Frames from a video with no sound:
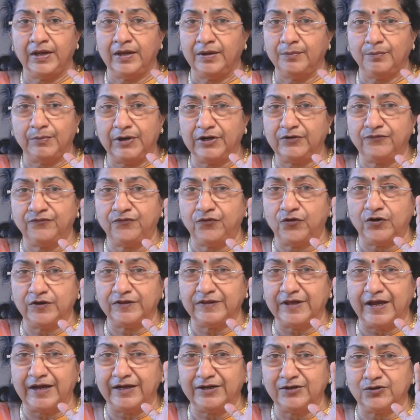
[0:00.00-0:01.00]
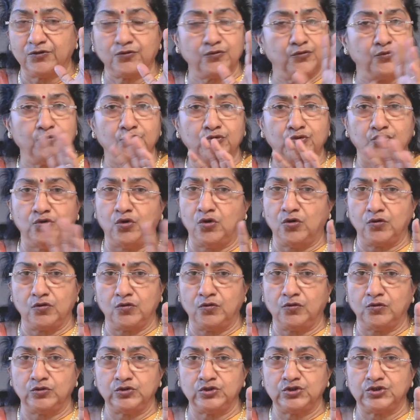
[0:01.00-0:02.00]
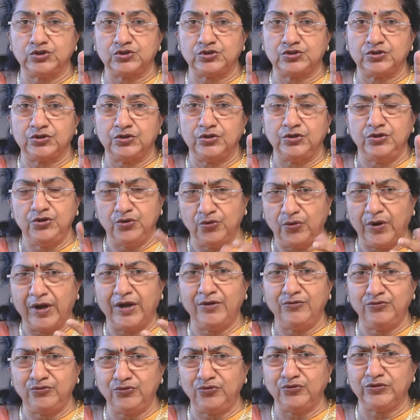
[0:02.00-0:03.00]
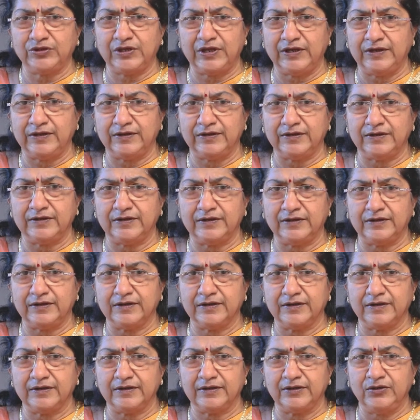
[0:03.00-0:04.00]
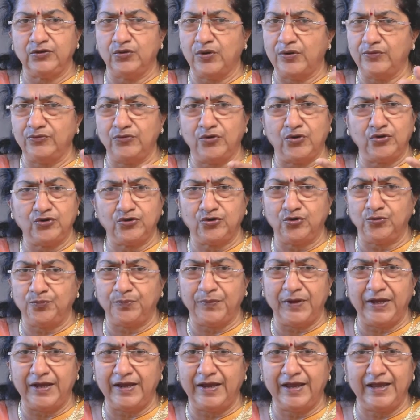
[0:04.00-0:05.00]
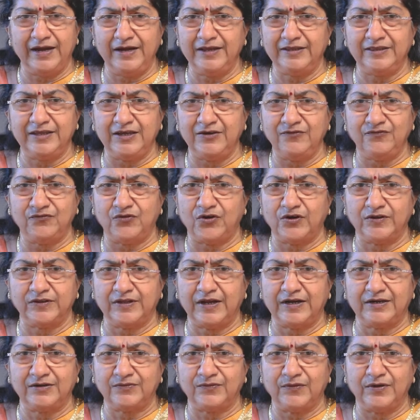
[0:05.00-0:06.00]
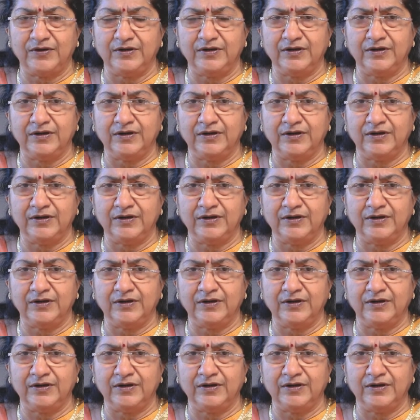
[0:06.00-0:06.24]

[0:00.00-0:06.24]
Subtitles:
but for that no cost. You have to think, you have not to pay anything for that one,